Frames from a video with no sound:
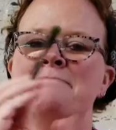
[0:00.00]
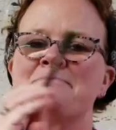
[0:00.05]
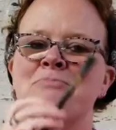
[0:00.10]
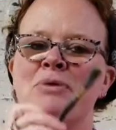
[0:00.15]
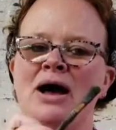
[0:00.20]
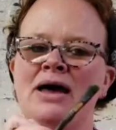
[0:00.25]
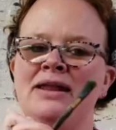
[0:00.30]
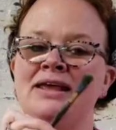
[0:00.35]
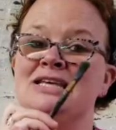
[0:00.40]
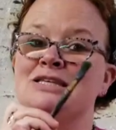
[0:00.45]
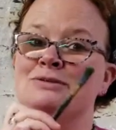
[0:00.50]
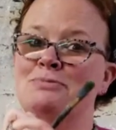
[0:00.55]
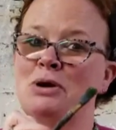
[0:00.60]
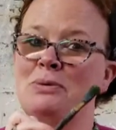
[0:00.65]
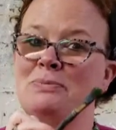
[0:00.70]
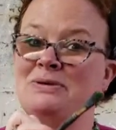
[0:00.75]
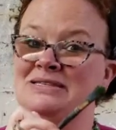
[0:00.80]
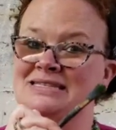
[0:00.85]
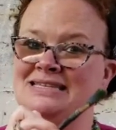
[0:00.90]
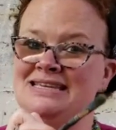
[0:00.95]
But his
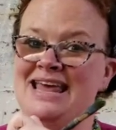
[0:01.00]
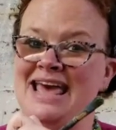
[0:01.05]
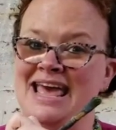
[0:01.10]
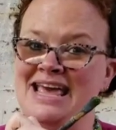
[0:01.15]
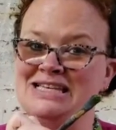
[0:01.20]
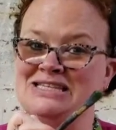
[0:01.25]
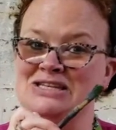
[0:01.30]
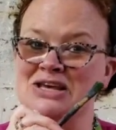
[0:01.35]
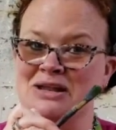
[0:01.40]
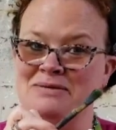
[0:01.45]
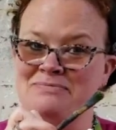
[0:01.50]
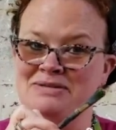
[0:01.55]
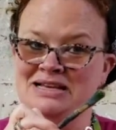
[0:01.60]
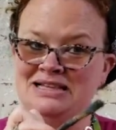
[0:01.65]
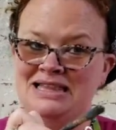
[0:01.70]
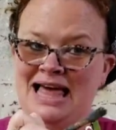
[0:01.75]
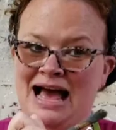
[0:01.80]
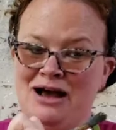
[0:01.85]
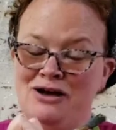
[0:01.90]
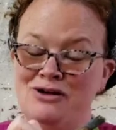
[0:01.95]
purpose today is going to be
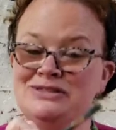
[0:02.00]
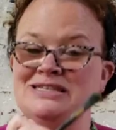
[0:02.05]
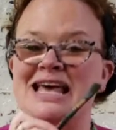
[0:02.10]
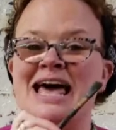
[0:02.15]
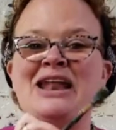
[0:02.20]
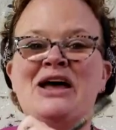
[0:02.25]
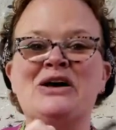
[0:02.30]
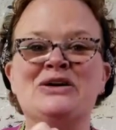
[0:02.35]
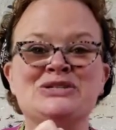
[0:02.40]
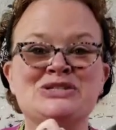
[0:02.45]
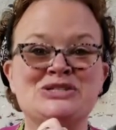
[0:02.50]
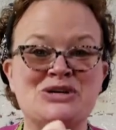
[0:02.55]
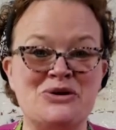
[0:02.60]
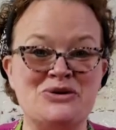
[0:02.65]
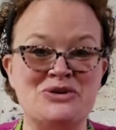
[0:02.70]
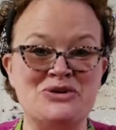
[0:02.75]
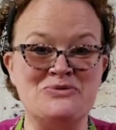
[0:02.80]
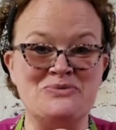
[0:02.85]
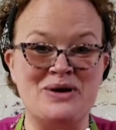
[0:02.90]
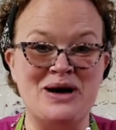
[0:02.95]
clouds, and I'll show
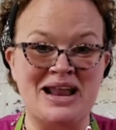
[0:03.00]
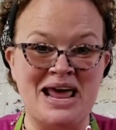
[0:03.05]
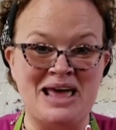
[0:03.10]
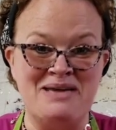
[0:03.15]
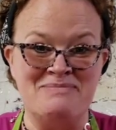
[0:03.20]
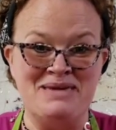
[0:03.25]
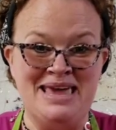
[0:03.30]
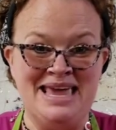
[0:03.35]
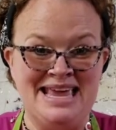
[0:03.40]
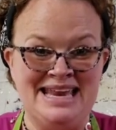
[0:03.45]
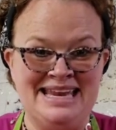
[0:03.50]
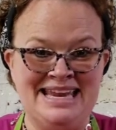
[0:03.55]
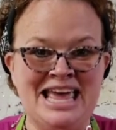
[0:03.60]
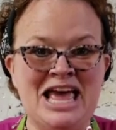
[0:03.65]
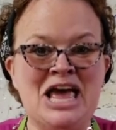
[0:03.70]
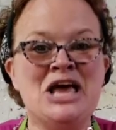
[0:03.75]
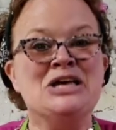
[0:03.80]
you what I mean.